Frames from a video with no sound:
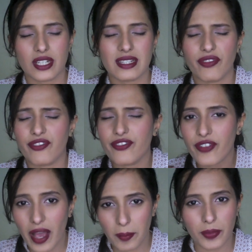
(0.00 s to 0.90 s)
It's a
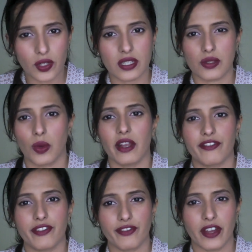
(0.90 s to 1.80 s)
fabulous one
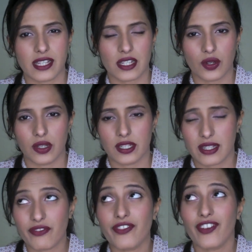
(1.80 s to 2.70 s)
for
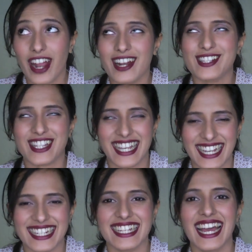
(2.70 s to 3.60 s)
fair
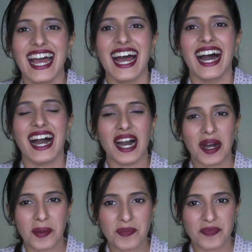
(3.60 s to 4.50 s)
skinned
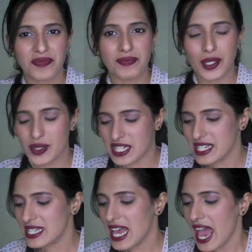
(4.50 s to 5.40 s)
beauties.